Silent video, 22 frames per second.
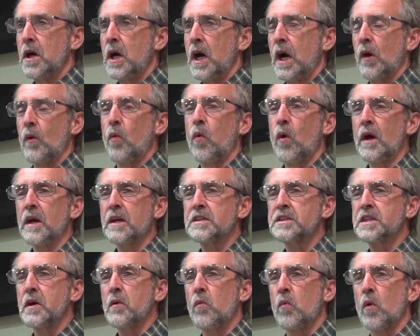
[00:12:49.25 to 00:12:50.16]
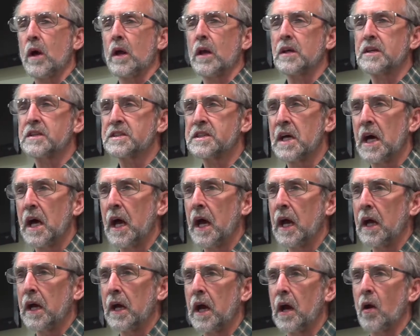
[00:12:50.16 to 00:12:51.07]
And what is he really
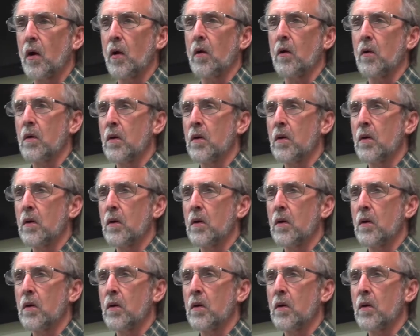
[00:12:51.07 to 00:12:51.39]
saying here?